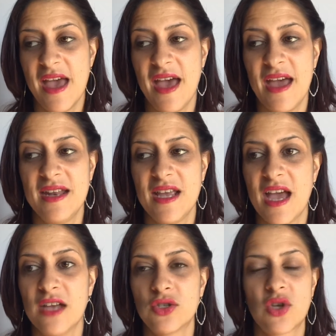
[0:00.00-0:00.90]
And it
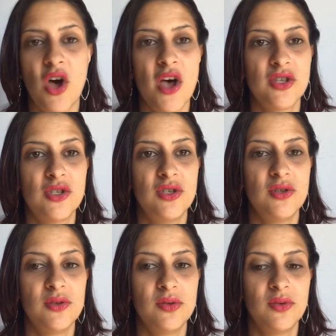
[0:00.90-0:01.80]
has caused
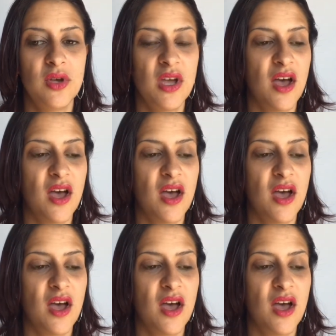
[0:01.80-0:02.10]
you